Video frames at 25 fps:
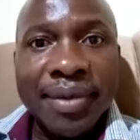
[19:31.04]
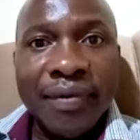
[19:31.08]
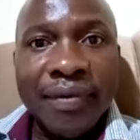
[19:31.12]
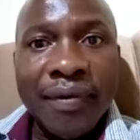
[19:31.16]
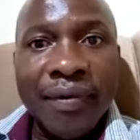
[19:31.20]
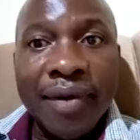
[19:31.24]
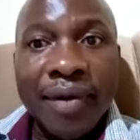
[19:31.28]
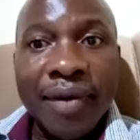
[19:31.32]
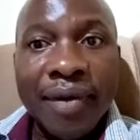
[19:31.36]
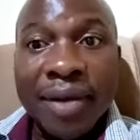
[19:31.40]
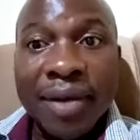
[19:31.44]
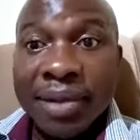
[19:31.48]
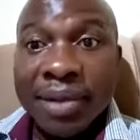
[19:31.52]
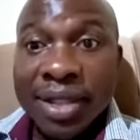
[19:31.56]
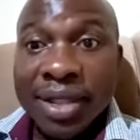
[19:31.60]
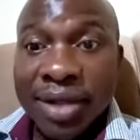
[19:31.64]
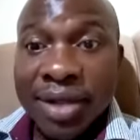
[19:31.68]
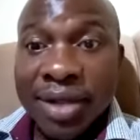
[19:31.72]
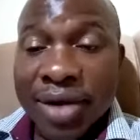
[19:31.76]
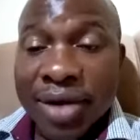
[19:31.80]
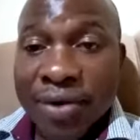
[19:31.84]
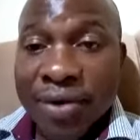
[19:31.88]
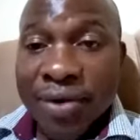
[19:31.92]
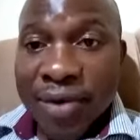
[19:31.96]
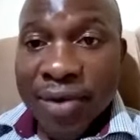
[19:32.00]

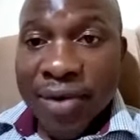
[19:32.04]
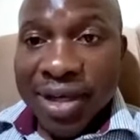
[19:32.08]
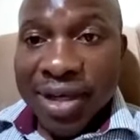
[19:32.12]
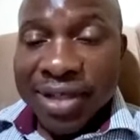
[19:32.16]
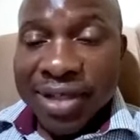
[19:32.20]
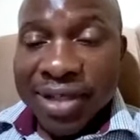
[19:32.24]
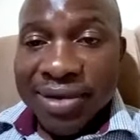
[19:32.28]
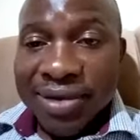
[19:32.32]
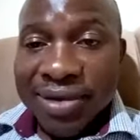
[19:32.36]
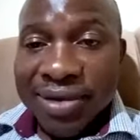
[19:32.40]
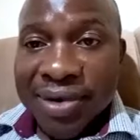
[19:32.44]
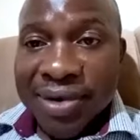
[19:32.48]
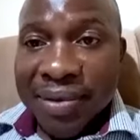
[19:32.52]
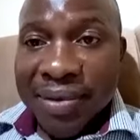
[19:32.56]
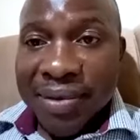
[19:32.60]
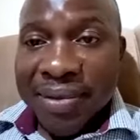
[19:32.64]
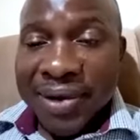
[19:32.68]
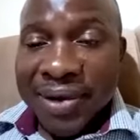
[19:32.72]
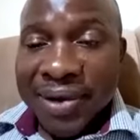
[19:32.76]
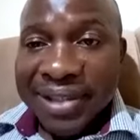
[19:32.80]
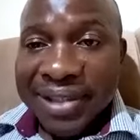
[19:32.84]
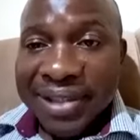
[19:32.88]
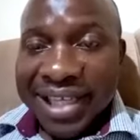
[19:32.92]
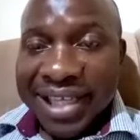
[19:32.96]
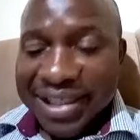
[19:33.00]
I don't want us to go
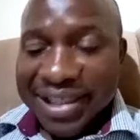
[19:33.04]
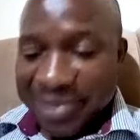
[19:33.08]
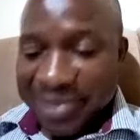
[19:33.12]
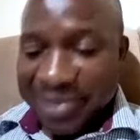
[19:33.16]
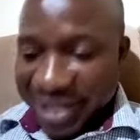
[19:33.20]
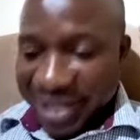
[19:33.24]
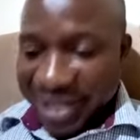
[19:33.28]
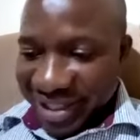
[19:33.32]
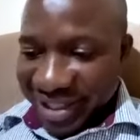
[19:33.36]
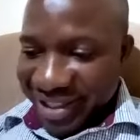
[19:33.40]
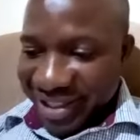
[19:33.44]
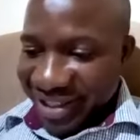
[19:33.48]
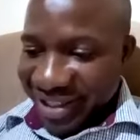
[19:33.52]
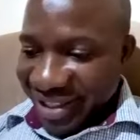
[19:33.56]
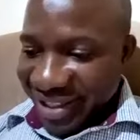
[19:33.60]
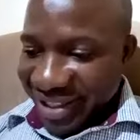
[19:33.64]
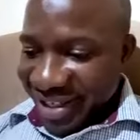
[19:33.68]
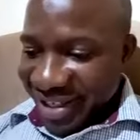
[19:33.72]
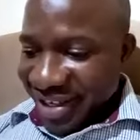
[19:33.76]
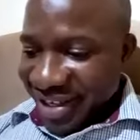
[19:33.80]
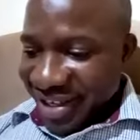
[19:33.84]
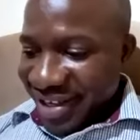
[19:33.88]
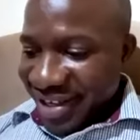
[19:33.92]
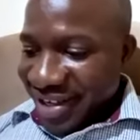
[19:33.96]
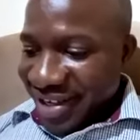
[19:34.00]
beyond 30 minutes.
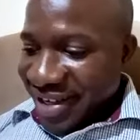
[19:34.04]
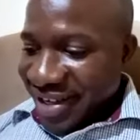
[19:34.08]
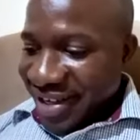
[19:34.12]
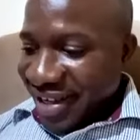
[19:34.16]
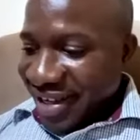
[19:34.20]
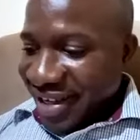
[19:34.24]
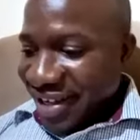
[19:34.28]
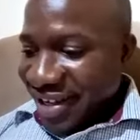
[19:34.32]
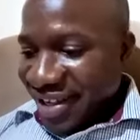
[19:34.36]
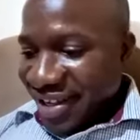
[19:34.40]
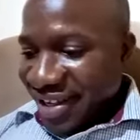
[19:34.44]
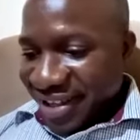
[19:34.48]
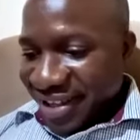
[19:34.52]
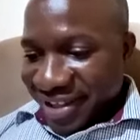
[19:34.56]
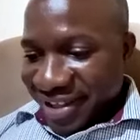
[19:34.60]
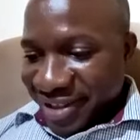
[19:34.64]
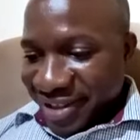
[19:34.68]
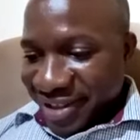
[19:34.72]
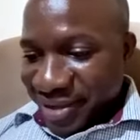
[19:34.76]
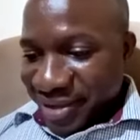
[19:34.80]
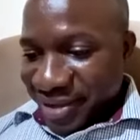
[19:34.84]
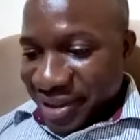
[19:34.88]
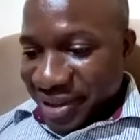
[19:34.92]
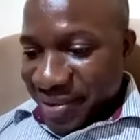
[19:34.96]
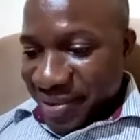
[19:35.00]

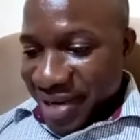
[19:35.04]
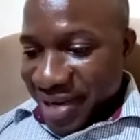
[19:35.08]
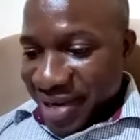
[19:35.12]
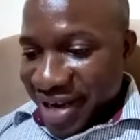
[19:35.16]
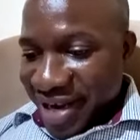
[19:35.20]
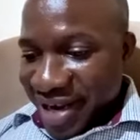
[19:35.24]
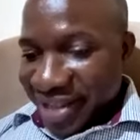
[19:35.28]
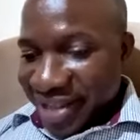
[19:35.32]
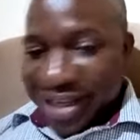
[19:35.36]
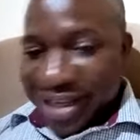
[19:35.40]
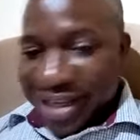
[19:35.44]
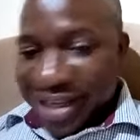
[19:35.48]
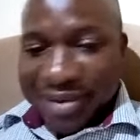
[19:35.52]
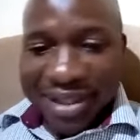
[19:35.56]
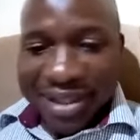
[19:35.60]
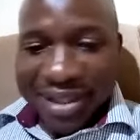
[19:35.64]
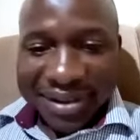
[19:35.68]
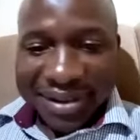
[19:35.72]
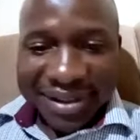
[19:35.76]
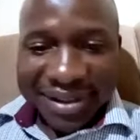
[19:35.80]
So somebody can tell me.